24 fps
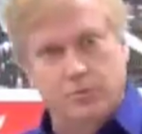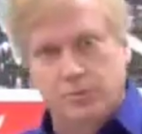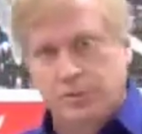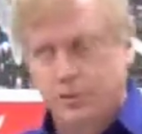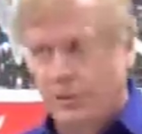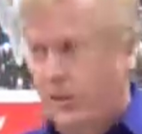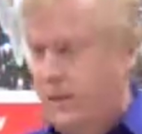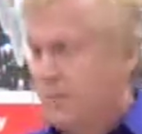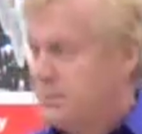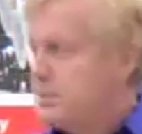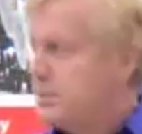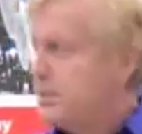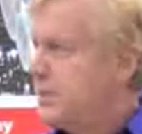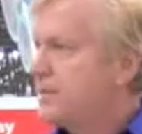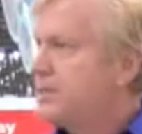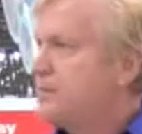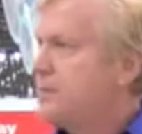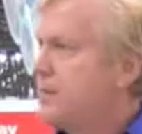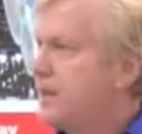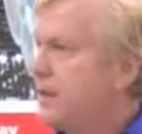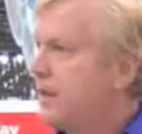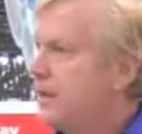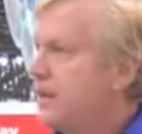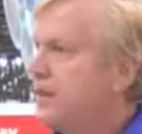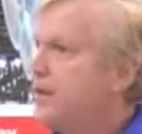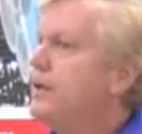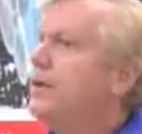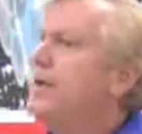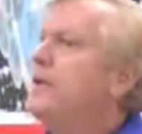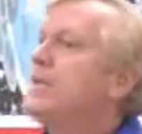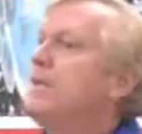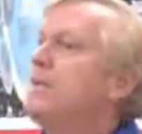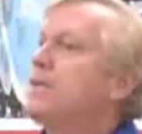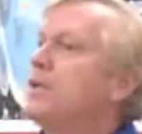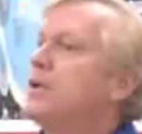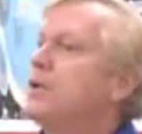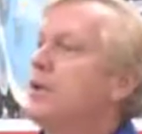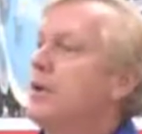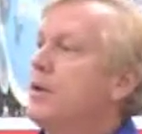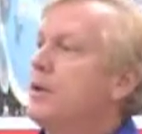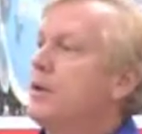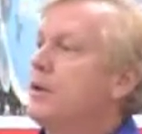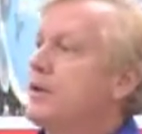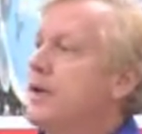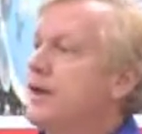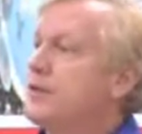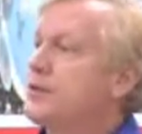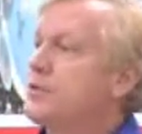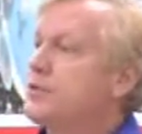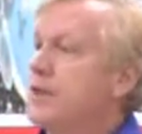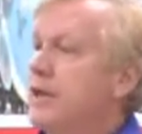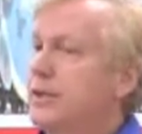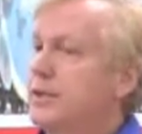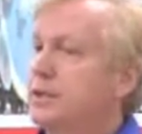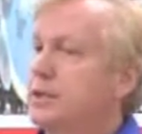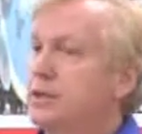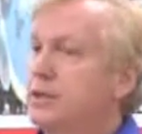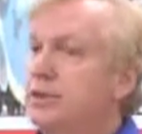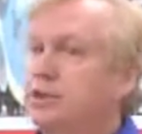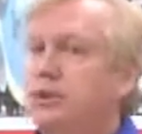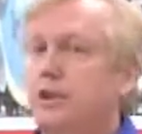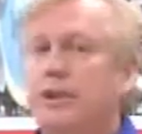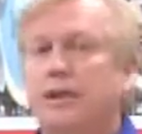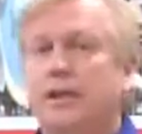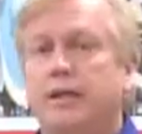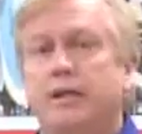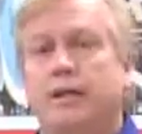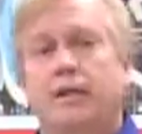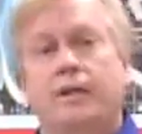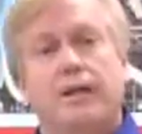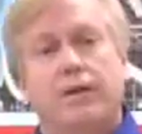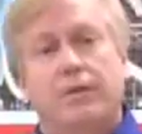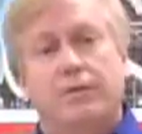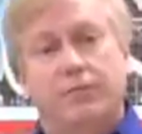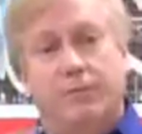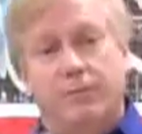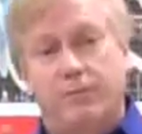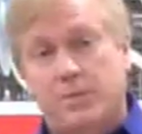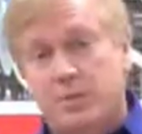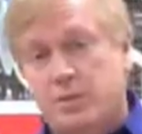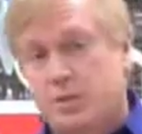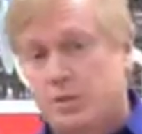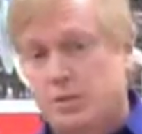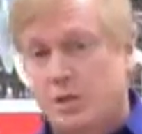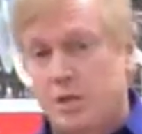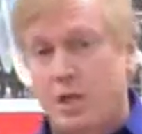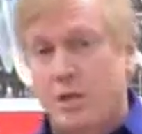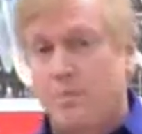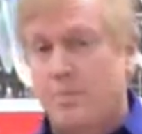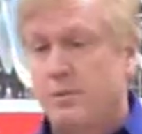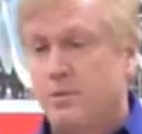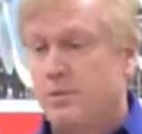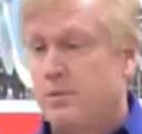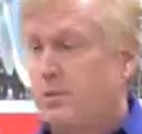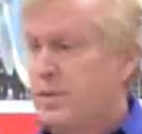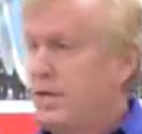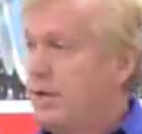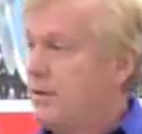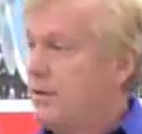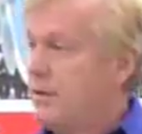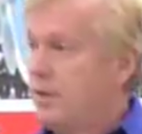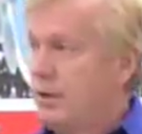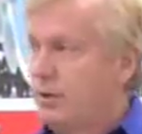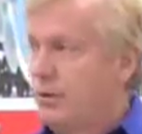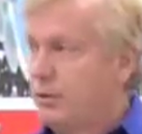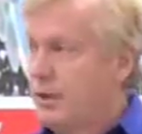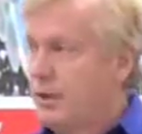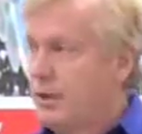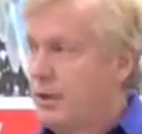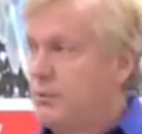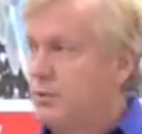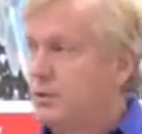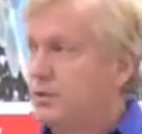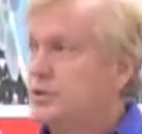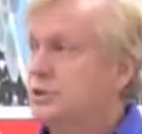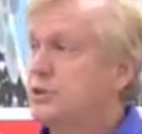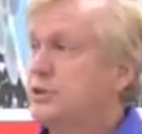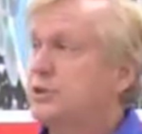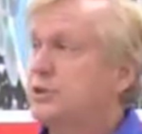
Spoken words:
Say up to the go to the knife section and check. From the cheapest set all the way to the most